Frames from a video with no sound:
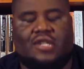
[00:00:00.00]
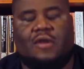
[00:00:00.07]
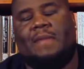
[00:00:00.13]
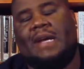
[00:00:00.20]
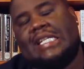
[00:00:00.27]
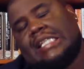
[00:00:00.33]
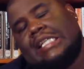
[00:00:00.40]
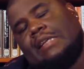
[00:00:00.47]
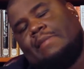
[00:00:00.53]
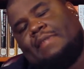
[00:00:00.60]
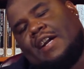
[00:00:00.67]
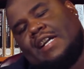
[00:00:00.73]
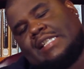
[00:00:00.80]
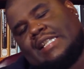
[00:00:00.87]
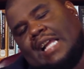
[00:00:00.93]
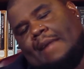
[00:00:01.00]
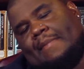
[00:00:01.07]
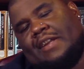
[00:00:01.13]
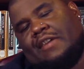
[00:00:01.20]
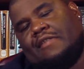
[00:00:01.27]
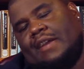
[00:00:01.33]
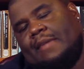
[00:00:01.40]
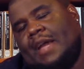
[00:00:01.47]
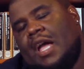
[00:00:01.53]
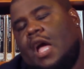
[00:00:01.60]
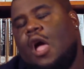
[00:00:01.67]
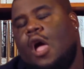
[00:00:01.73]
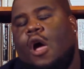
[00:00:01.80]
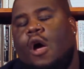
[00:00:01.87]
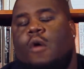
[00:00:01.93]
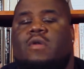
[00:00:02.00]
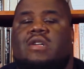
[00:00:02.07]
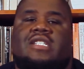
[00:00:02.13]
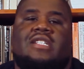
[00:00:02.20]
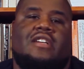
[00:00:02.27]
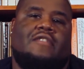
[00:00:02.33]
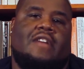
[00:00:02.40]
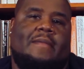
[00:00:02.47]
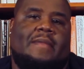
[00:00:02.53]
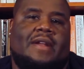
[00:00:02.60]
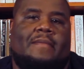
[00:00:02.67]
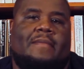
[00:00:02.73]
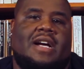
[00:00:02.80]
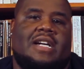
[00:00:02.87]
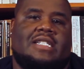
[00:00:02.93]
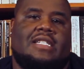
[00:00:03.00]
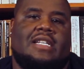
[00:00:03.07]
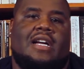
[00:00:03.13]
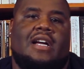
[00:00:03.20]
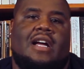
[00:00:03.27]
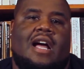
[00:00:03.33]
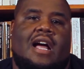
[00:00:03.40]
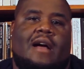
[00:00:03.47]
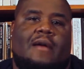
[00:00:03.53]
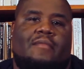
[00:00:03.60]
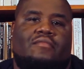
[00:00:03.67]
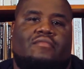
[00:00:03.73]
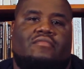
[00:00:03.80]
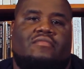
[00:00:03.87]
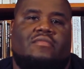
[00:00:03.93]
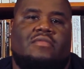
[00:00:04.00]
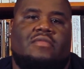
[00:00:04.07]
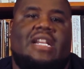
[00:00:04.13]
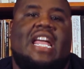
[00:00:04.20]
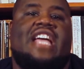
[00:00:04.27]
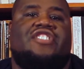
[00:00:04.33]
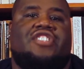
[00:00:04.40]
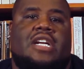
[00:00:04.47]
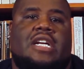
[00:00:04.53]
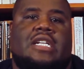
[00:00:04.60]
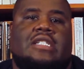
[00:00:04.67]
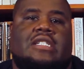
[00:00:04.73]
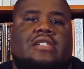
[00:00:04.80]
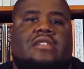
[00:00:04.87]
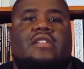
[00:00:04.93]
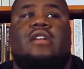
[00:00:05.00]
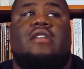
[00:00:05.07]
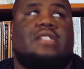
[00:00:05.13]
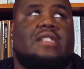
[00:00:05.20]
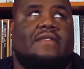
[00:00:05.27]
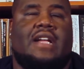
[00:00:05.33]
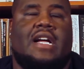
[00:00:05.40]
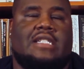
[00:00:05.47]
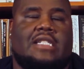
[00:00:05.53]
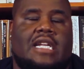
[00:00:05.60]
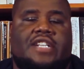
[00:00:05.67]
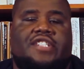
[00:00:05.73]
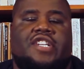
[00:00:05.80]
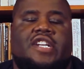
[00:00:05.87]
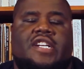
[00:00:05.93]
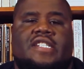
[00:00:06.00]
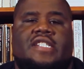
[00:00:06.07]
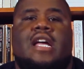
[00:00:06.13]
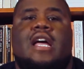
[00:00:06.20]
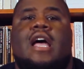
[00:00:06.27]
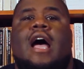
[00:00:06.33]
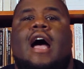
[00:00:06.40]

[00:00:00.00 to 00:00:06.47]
So basically the Paris Climate Agreement was the agreement amongst the nations, civilized nations,